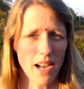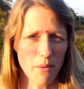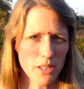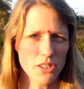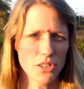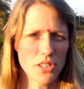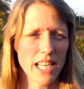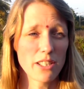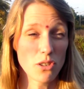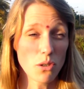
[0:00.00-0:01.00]
I want to
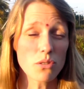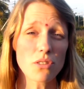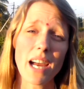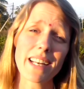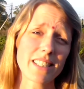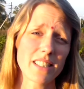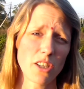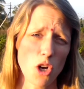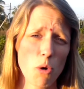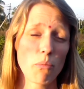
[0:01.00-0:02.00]
say, don't try this
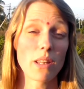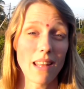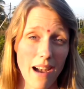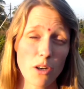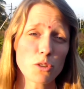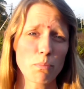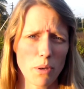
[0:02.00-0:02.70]
at home without